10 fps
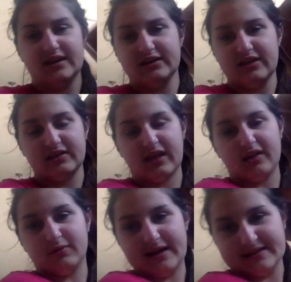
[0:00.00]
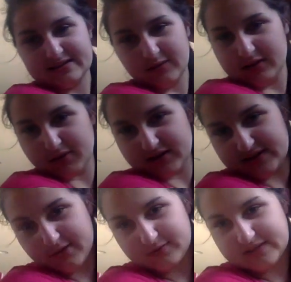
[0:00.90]
and I think lengthwise it's going to work
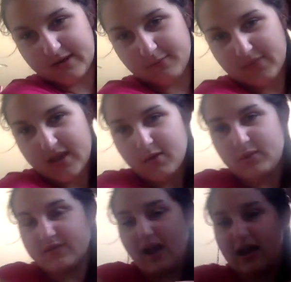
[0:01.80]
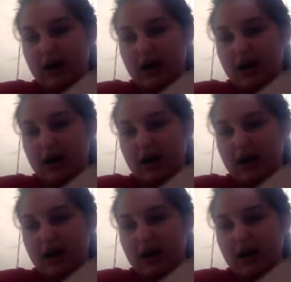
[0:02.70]
too. So, we've got